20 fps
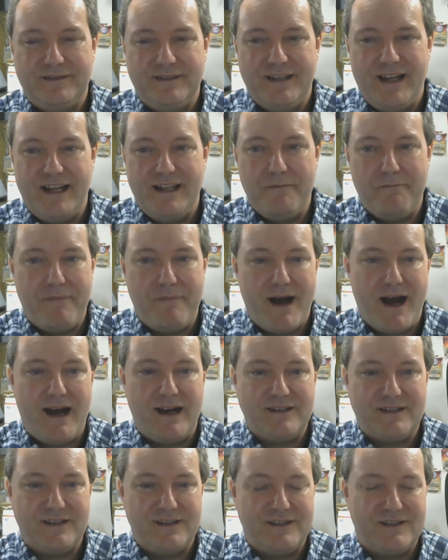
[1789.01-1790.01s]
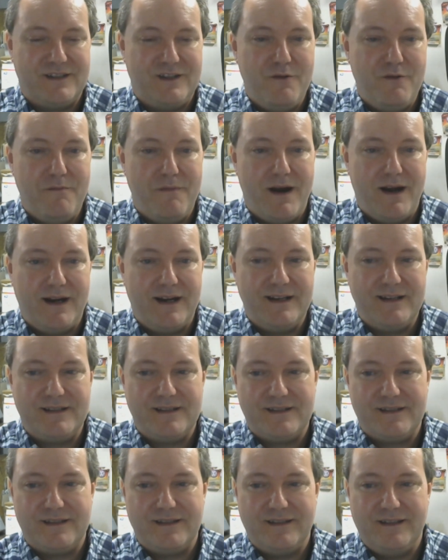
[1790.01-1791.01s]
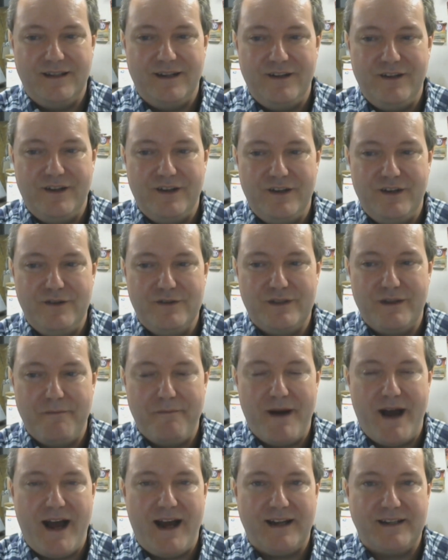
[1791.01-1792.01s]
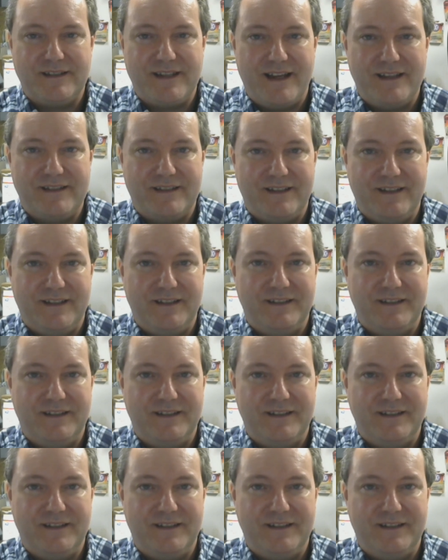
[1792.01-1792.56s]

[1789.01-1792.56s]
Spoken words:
and the box is humongous. You could use the box as